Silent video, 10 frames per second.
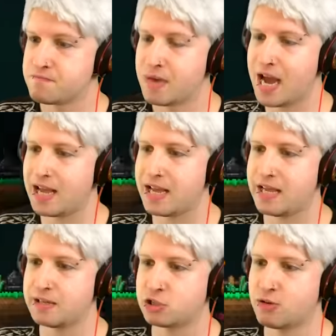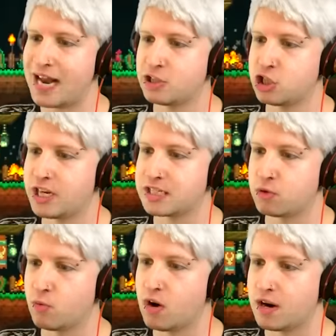My strategy
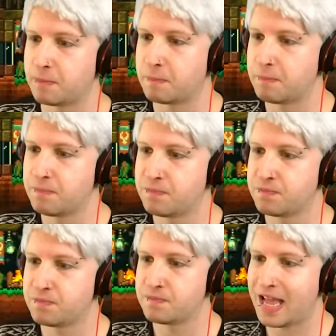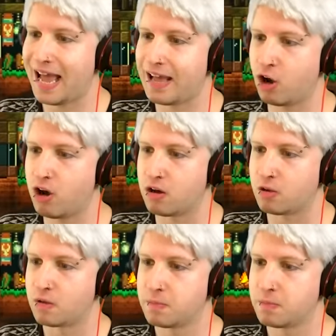doesn't work at all.